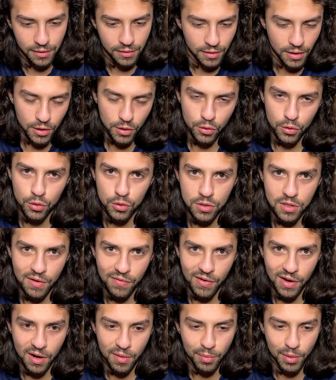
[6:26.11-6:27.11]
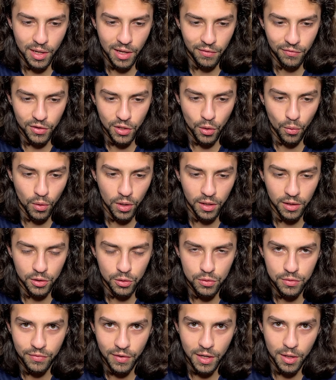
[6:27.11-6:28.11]
Then you use the fingerprint. If you don't want to
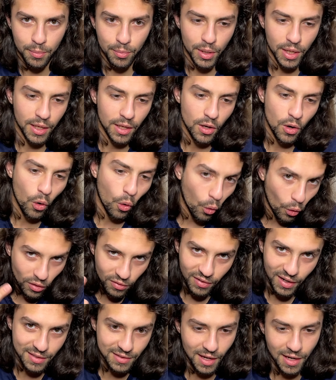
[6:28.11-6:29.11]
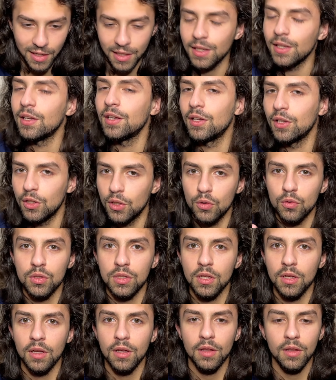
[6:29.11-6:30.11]
use fingerprint or Face ID, use
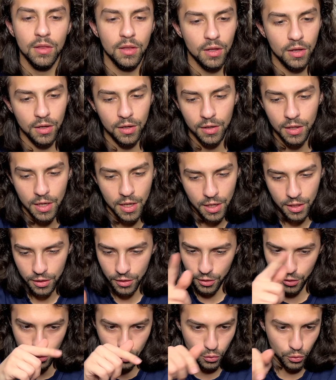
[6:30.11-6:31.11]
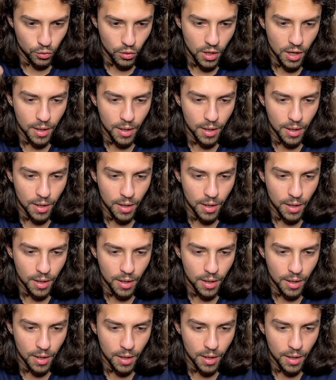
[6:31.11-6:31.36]
the little